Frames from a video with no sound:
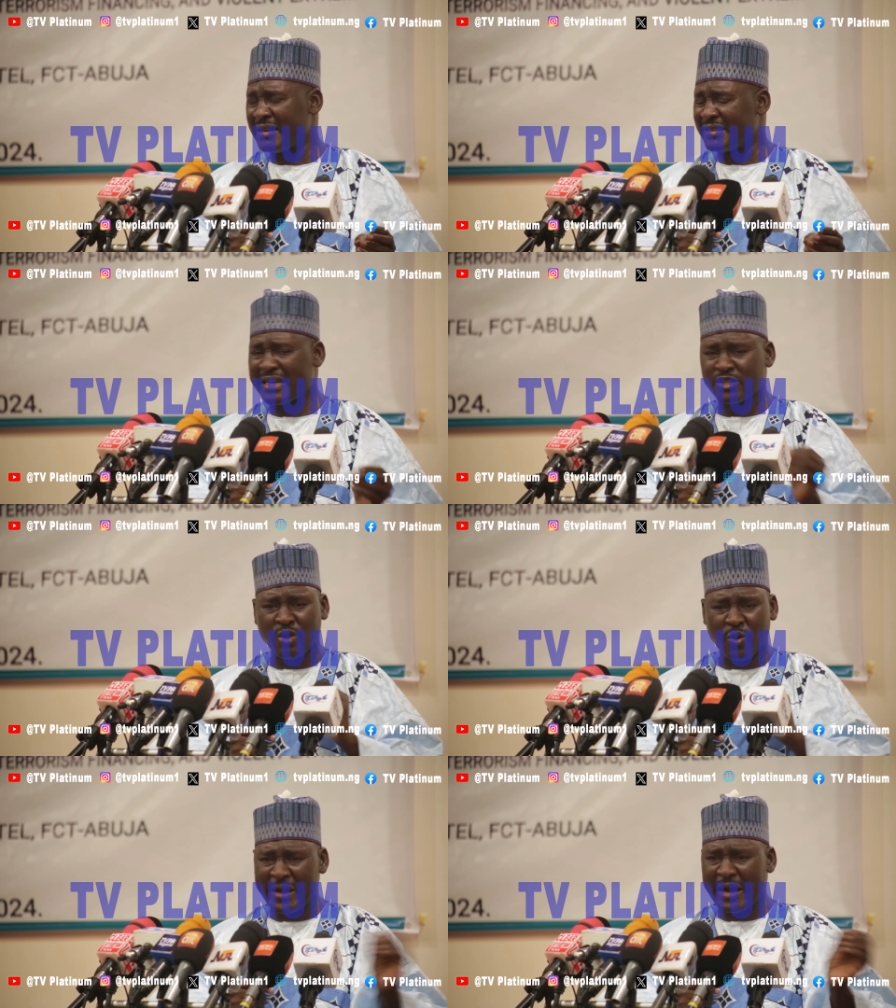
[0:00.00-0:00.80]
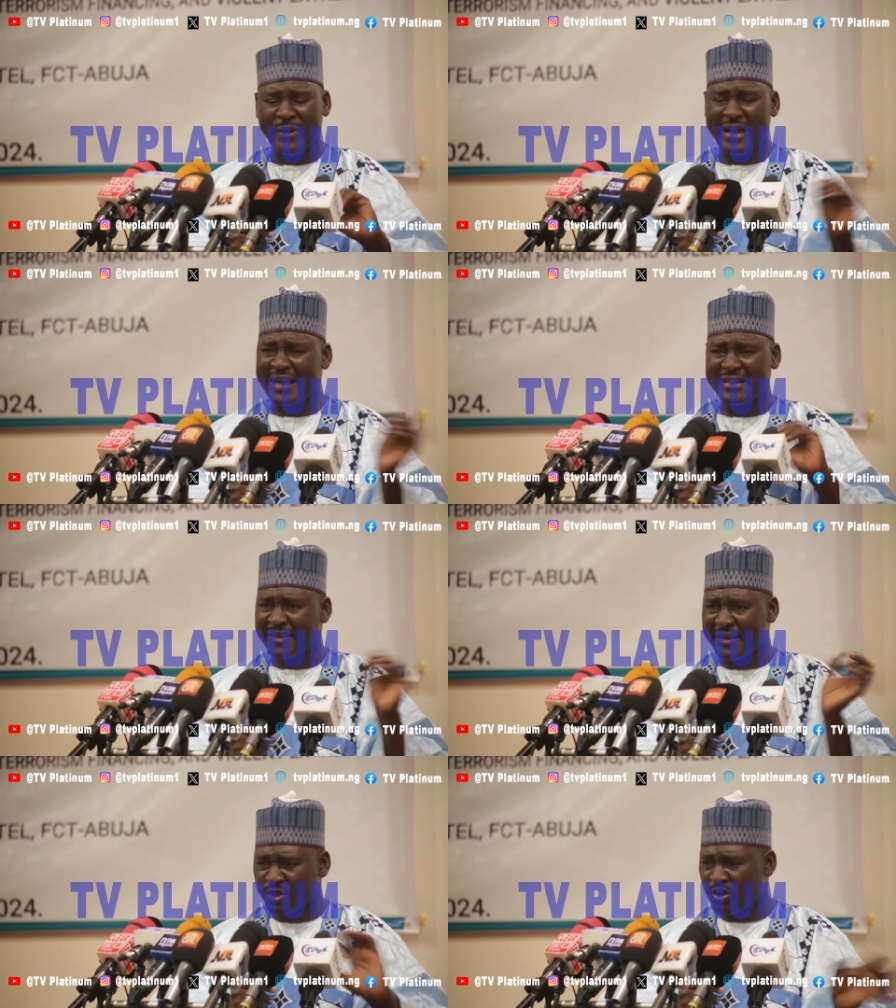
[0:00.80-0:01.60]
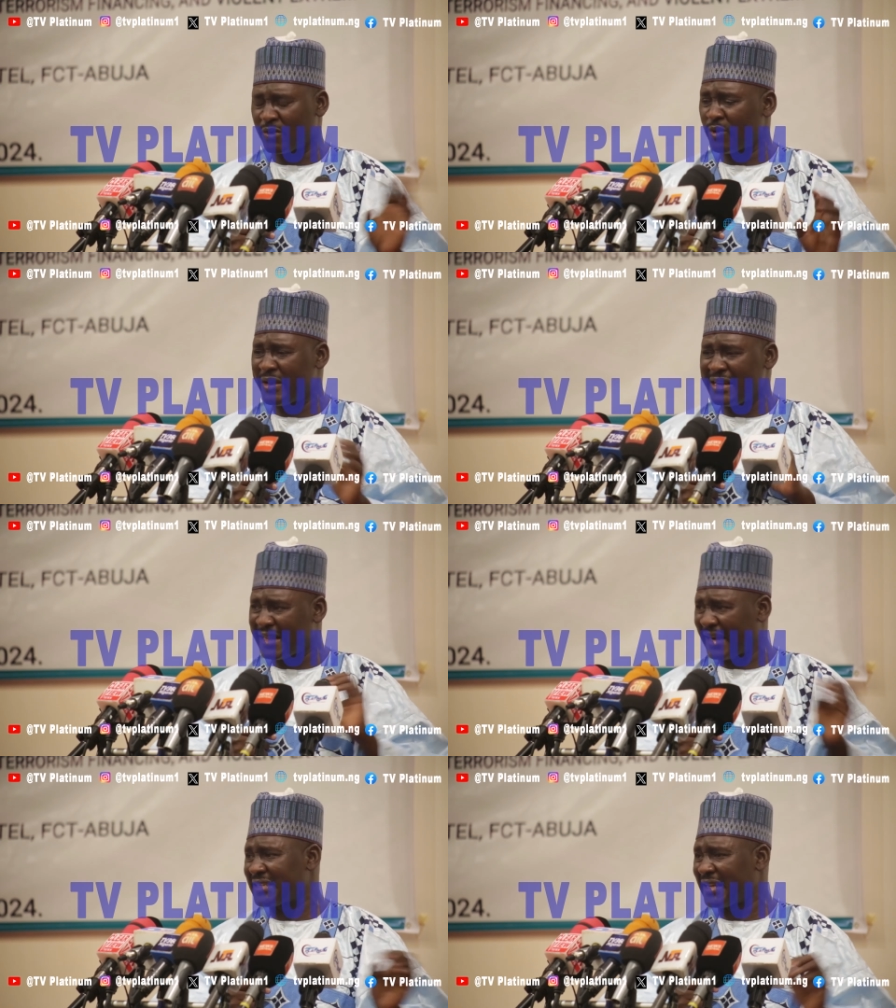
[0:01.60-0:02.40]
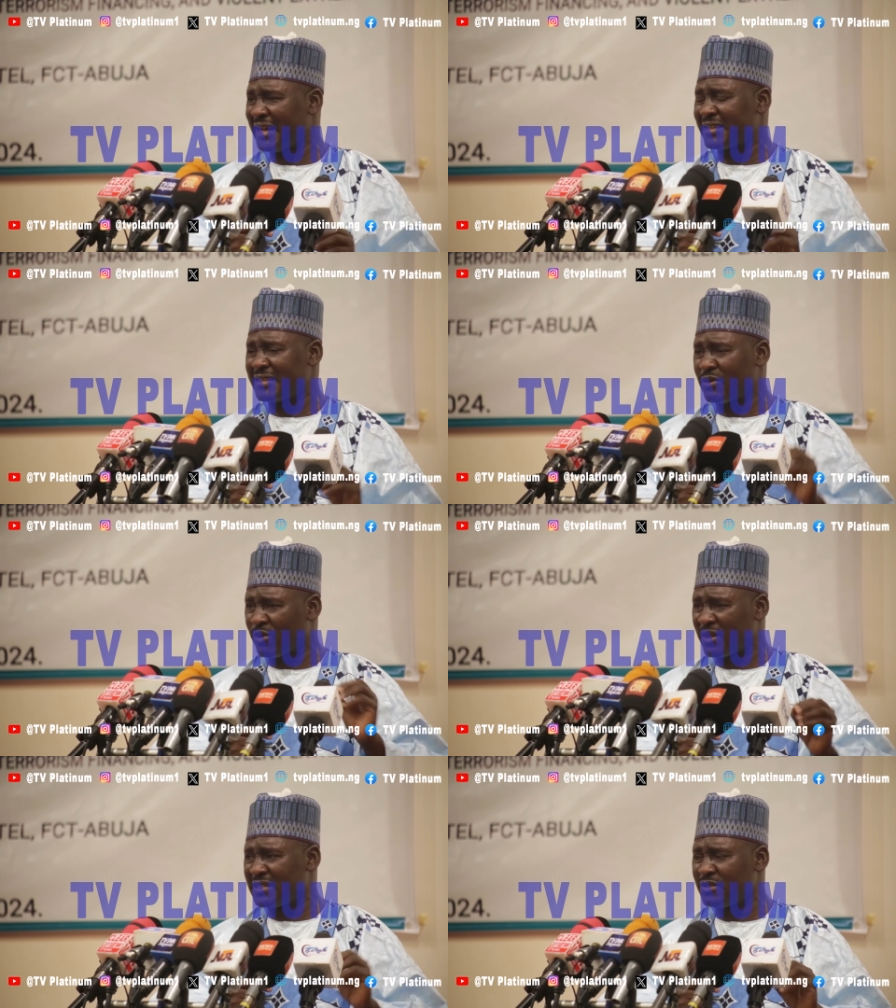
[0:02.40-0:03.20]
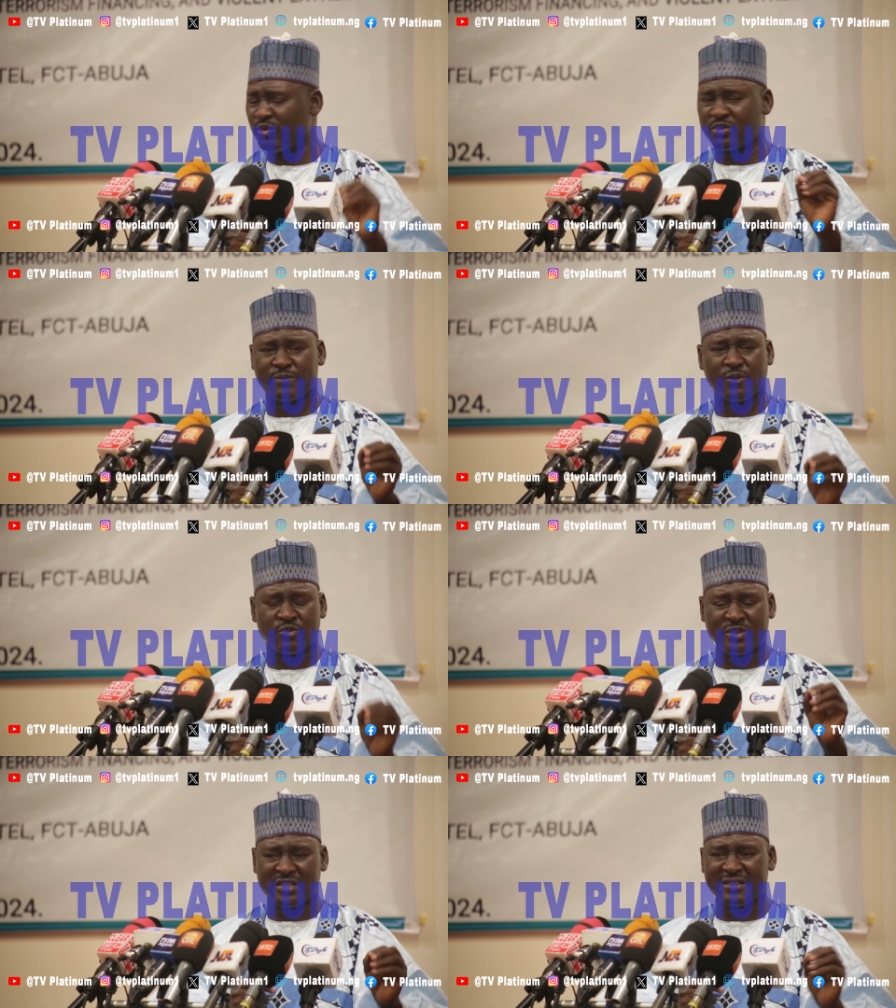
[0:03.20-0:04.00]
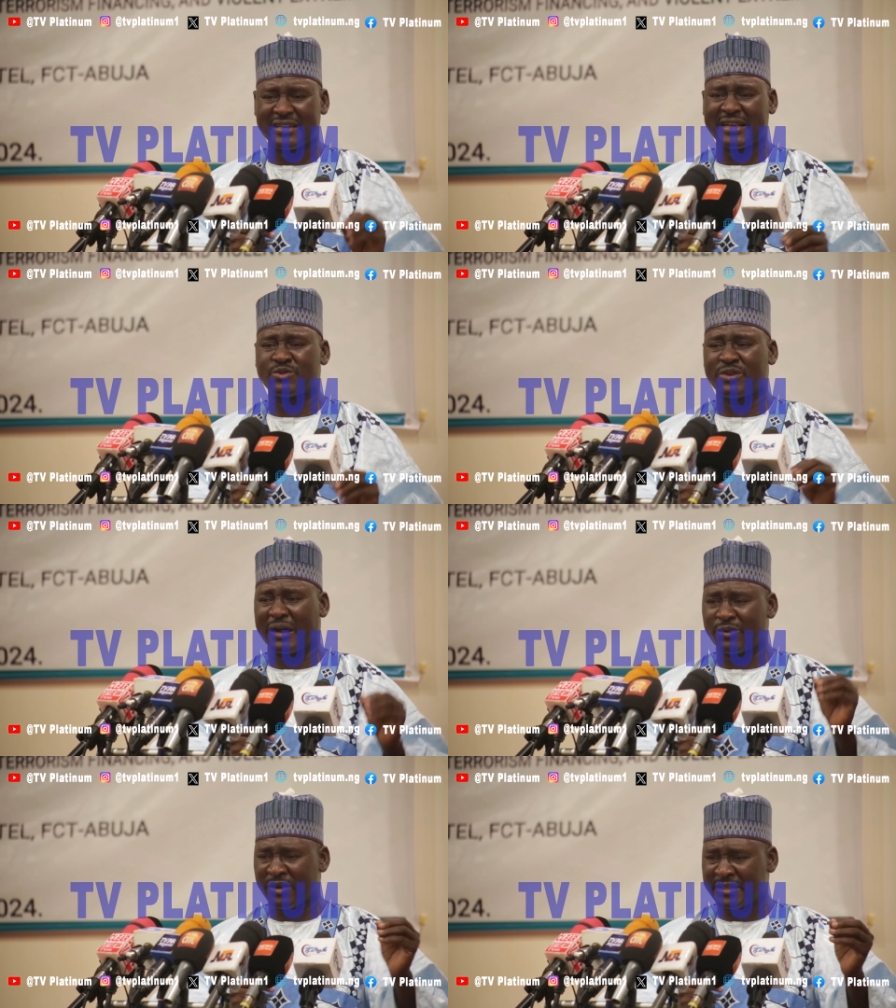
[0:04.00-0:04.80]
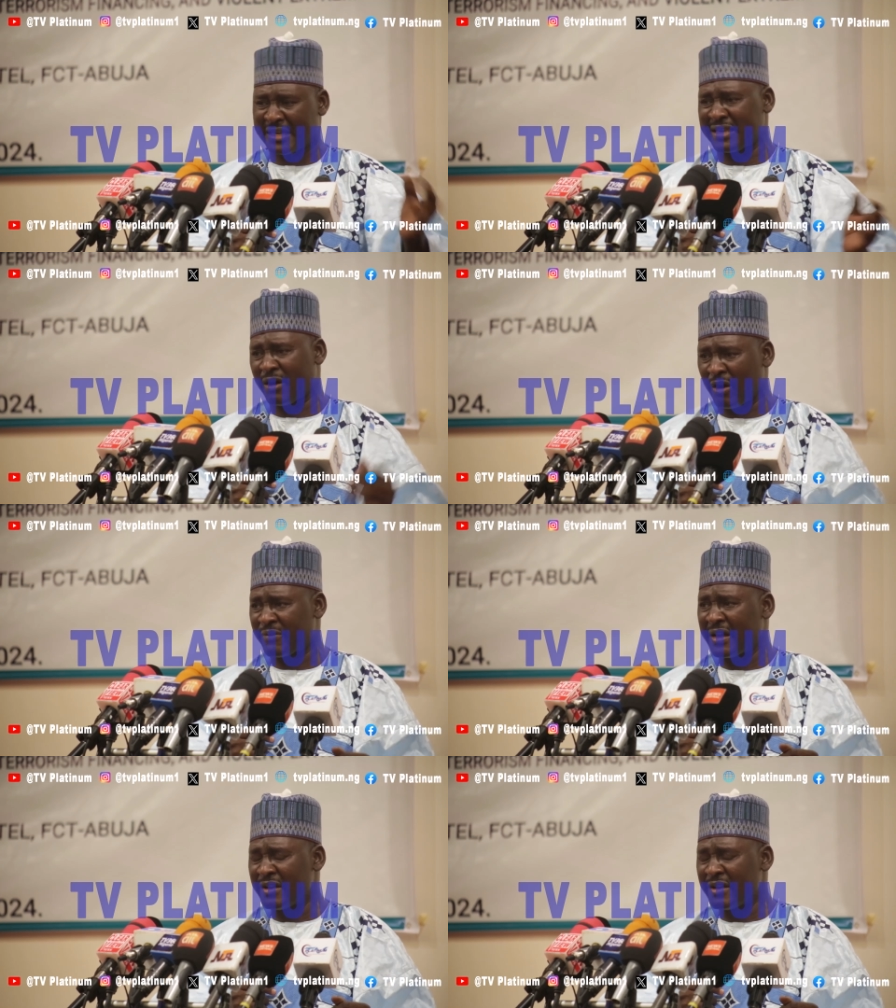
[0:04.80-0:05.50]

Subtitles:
There's nowhere where any religion or any culture that encourages you to produce children that you cannot take care of.